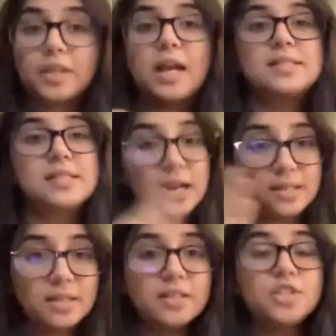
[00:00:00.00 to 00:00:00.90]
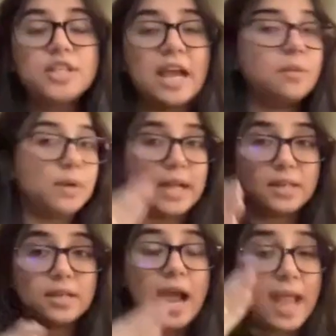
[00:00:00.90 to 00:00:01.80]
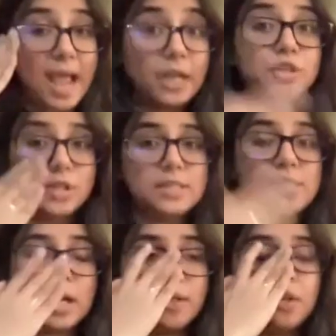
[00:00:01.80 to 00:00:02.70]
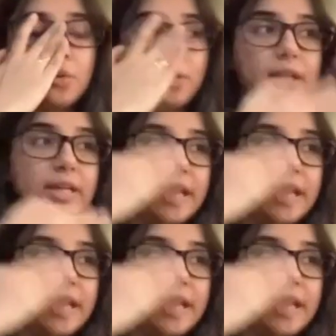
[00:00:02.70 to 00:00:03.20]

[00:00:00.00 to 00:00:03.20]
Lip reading: I started in Jan, but I actually started doing it